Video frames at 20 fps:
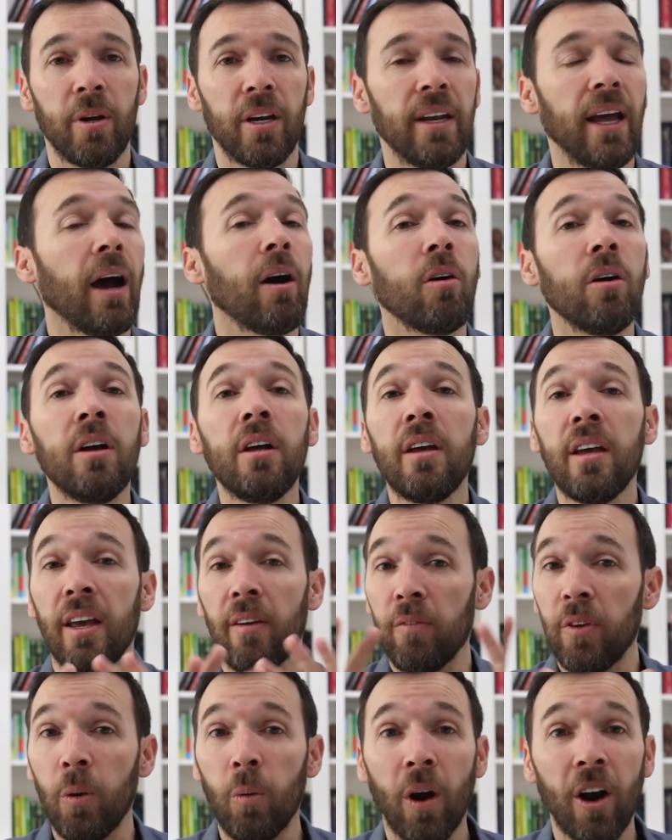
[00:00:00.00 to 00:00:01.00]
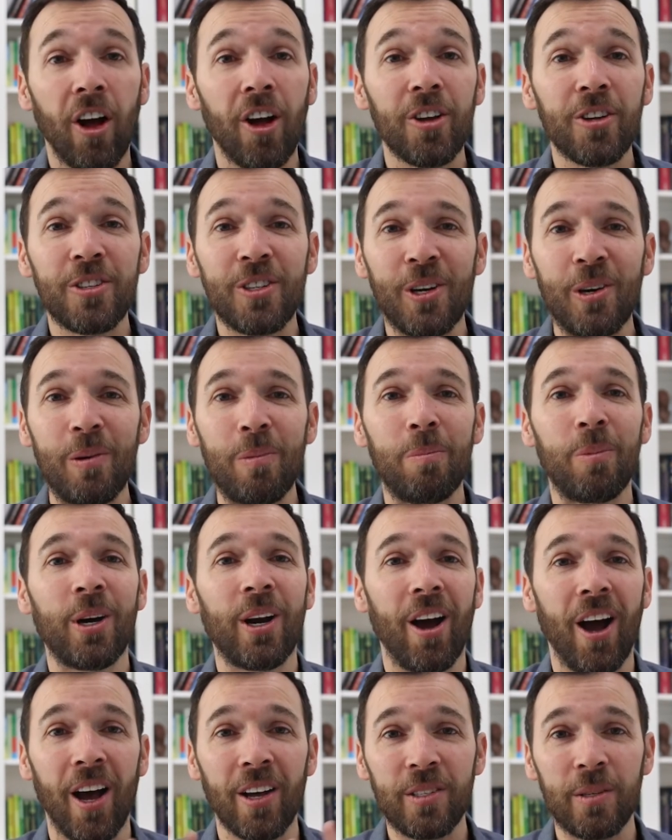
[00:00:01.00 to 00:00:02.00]
Now, if you want to also put
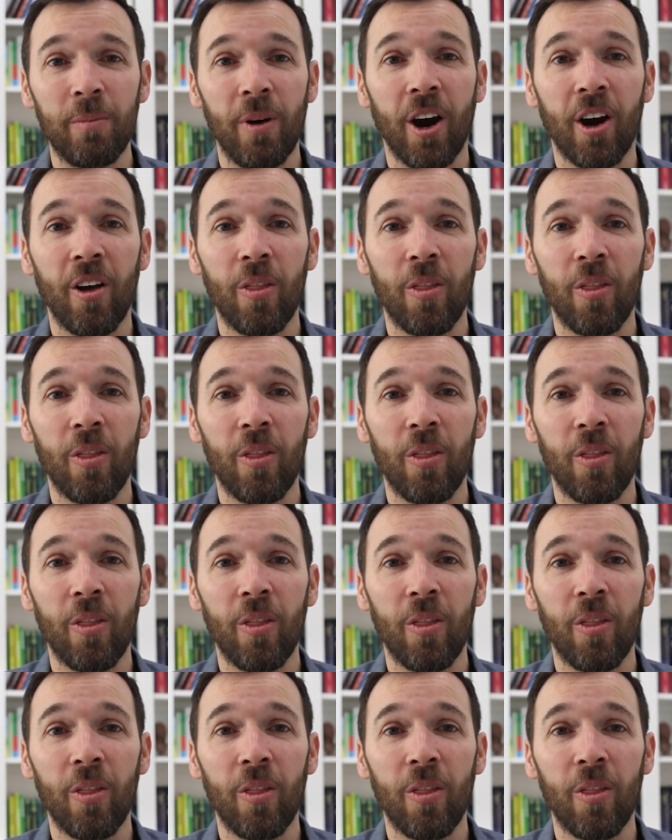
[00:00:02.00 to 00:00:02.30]
awesome art on the